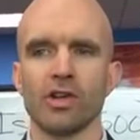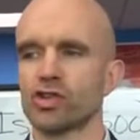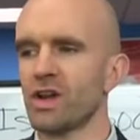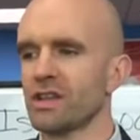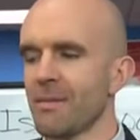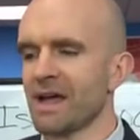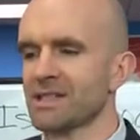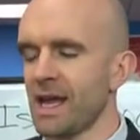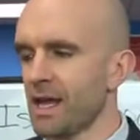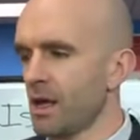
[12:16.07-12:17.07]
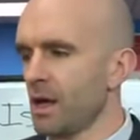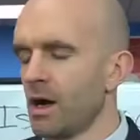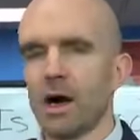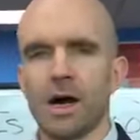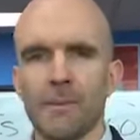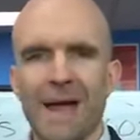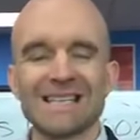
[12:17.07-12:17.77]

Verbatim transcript: You treat them as a um,